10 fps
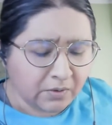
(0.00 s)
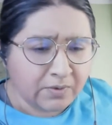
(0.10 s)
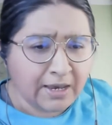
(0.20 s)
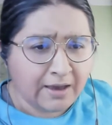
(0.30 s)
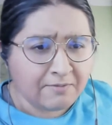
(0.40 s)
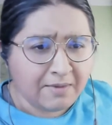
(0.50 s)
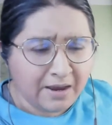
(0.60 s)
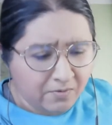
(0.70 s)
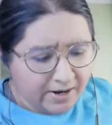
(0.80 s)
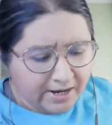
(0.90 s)
We have
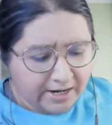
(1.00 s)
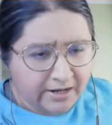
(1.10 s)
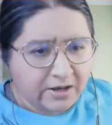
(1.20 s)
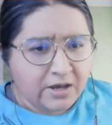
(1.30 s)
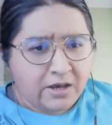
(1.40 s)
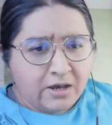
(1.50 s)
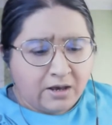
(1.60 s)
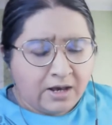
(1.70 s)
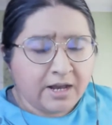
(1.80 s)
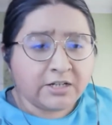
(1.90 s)
My Ride.
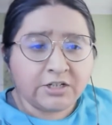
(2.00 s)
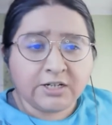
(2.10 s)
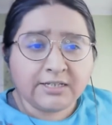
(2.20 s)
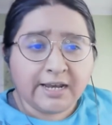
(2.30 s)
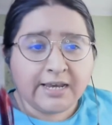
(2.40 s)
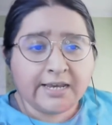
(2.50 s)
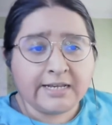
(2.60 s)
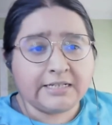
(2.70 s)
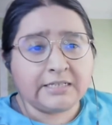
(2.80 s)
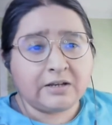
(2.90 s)
Enchante
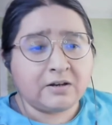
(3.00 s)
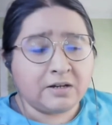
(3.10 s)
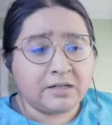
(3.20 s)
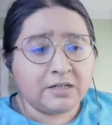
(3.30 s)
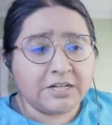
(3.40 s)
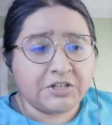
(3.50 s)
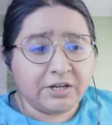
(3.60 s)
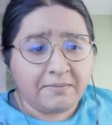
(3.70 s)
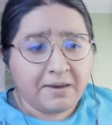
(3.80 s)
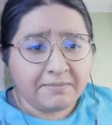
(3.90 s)
is on
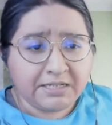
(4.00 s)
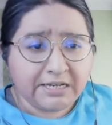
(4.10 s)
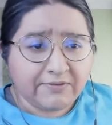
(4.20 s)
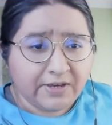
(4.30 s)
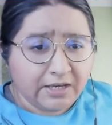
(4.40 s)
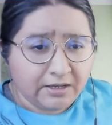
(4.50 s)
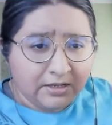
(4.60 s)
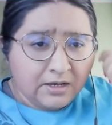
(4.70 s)
GMM TV,